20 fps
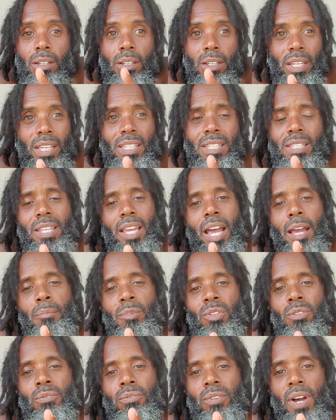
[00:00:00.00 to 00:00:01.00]
Next time
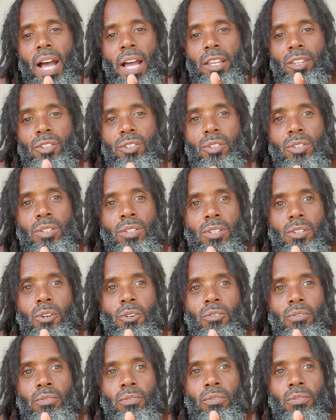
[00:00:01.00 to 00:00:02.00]
you find
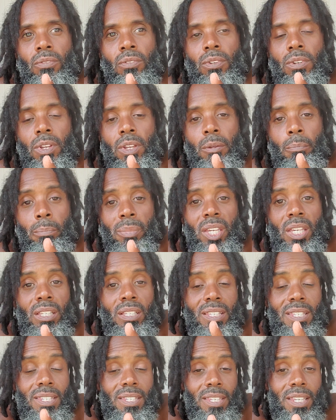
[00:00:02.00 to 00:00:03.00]
yourself
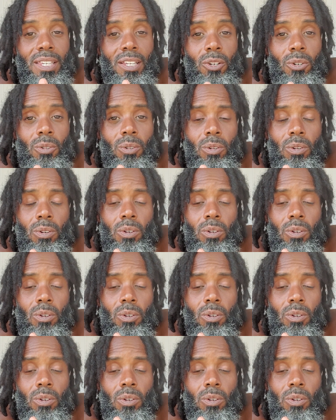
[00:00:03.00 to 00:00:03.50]
being single,